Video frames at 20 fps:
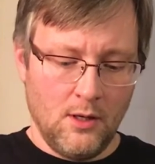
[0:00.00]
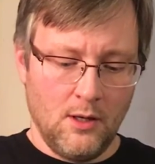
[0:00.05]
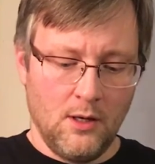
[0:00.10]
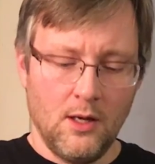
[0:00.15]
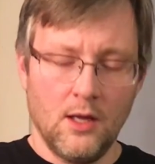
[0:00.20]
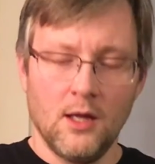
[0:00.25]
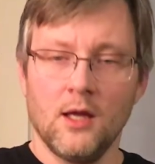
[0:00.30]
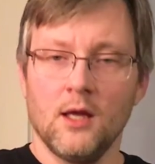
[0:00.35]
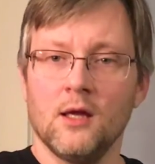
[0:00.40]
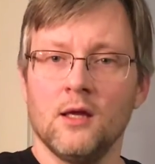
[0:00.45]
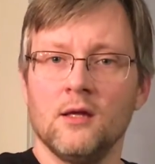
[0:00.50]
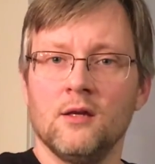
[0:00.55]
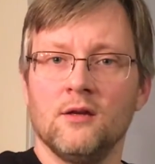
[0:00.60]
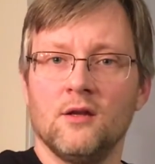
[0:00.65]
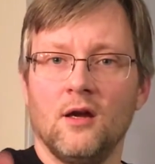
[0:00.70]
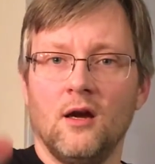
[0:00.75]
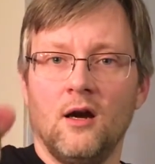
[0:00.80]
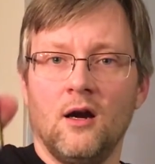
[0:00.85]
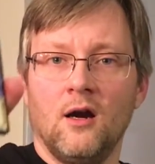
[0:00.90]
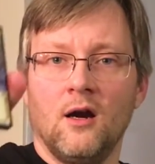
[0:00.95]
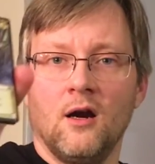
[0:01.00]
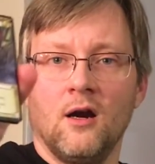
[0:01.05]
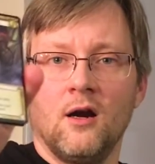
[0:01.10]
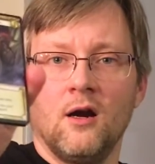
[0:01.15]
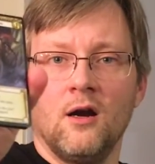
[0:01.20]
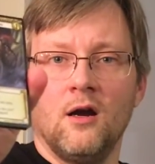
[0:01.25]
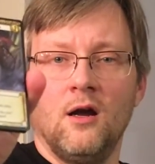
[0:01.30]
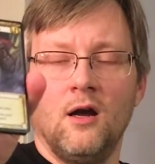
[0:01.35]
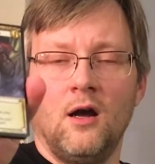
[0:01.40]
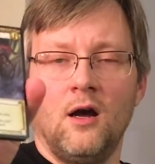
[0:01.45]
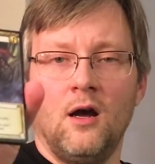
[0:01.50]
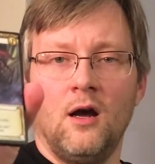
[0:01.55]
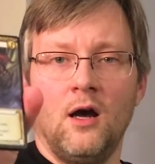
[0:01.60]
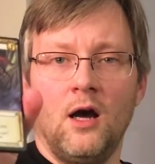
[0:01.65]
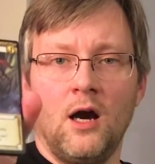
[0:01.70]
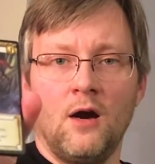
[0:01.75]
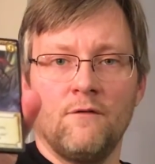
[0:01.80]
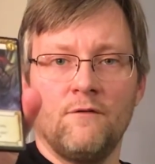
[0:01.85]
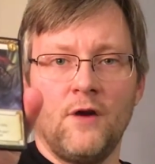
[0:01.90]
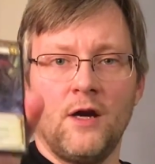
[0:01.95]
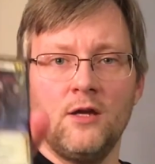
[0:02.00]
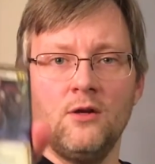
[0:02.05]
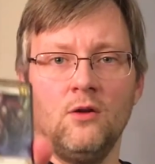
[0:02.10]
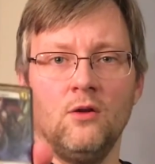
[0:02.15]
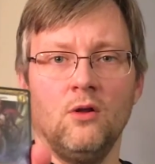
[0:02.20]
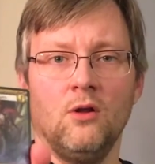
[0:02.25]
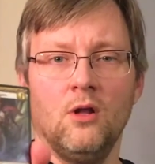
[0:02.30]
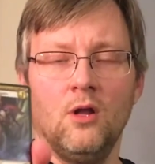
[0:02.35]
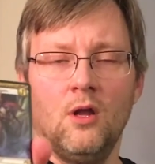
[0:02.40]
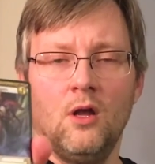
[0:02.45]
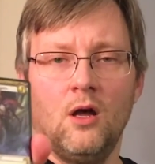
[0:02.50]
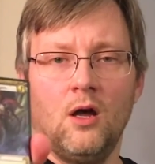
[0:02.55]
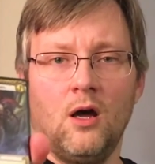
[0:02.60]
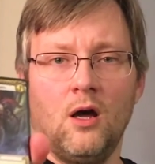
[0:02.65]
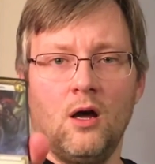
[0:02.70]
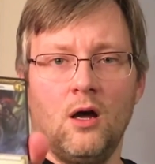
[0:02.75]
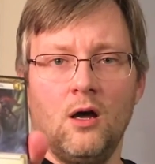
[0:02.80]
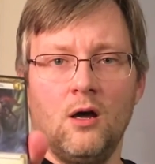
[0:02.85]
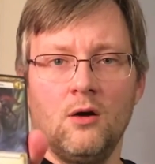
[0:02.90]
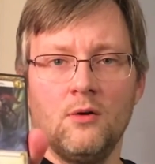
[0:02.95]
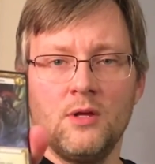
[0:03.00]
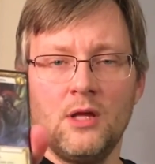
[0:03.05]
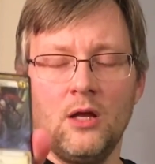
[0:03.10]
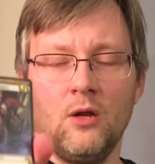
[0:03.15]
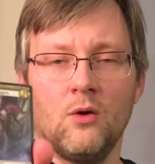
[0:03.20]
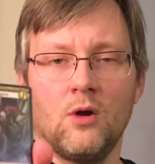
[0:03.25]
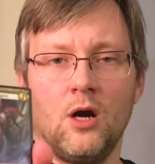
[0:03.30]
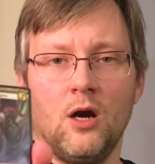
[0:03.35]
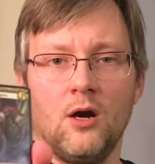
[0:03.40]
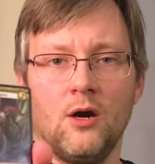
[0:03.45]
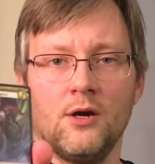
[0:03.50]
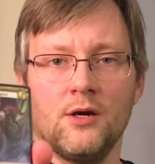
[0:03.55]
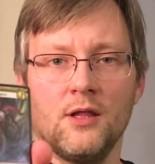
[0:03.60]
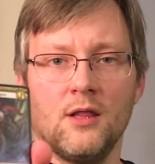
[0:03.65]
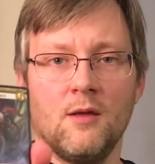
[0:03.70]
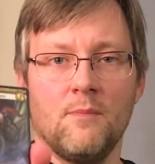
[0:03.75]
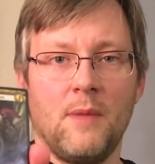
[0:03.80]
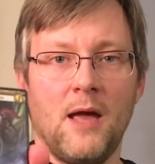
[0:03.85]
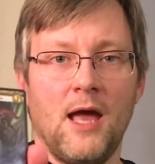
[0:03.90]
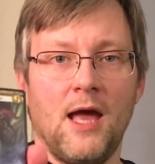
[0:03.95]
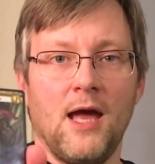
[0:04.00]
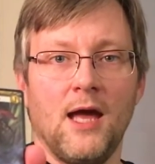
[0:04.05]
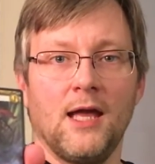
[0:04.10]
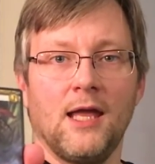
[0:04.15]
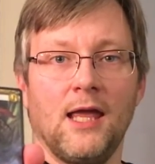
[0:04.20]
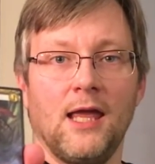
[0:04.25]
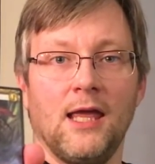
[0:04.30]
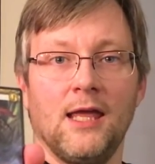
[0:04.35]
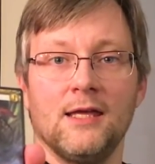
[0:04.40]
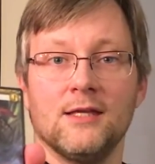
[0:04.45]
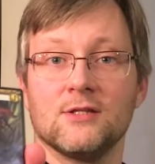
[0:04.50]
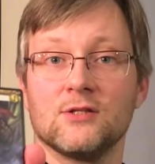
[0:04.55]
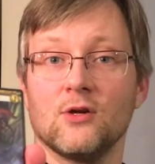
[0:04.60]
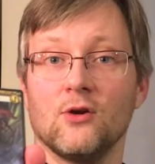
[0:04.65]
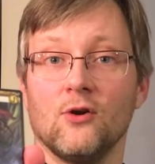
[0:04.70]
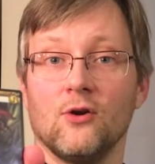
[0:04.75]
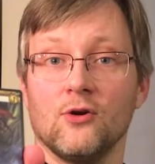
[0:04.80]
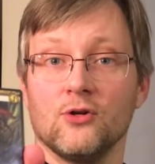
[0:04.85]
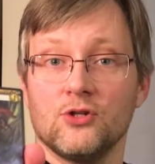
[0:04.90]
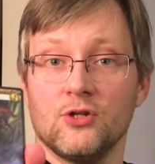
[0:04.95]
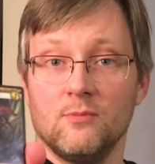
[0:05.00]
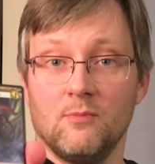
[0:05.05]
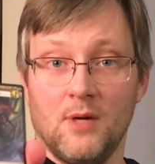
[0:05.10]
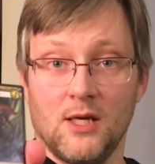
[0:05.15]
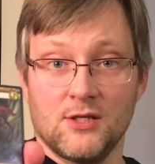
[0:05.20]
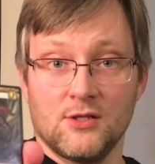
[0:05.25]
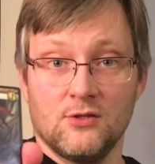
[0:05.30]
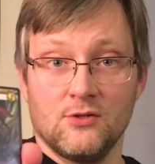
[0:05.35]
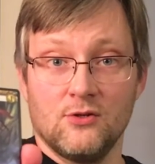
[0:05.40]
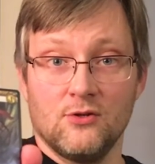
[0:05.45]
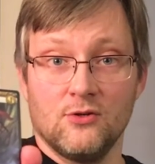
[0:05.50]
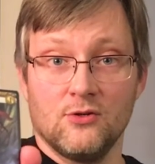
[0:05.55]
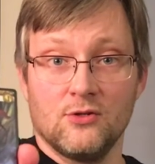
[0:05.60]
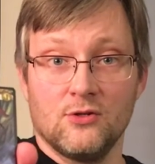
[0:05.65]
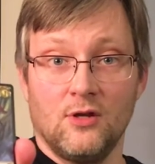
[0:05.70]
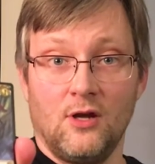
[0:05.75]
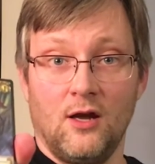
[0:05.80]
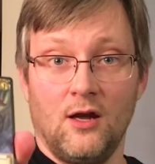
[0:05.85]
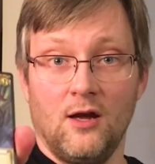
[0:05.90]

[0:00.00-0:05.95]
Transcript: And our final yellow card in the pack is Urgent Messengers.